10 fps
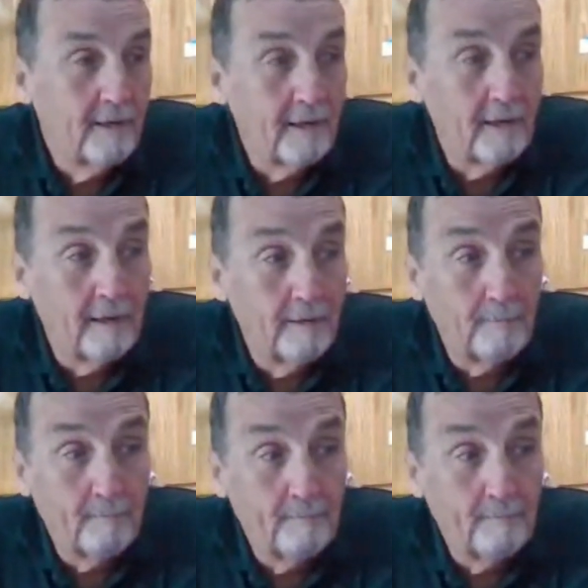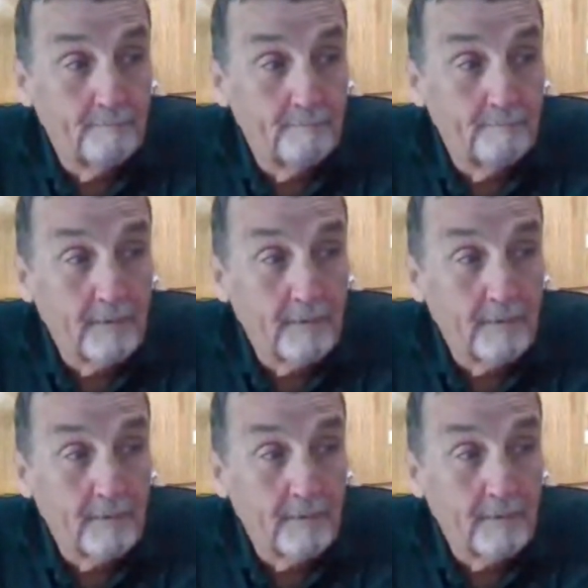Um,
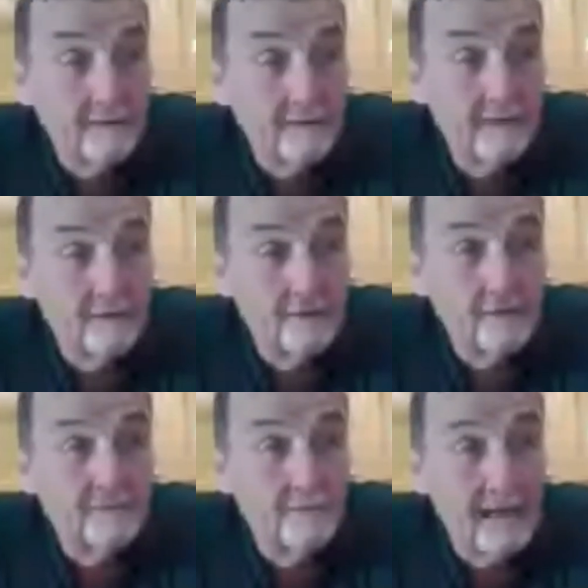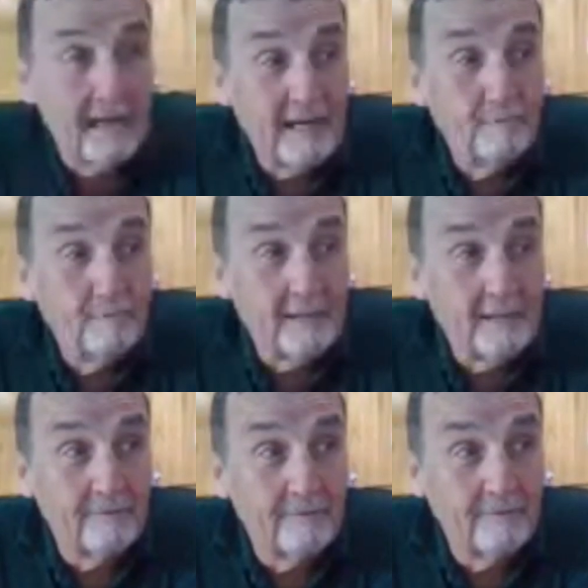I, it's of my
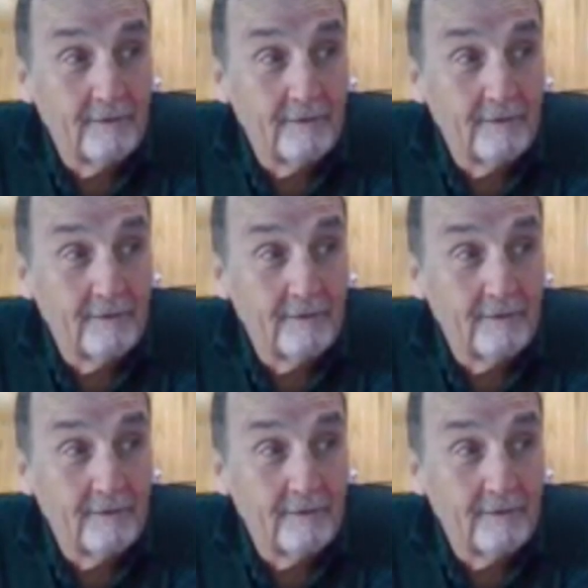belief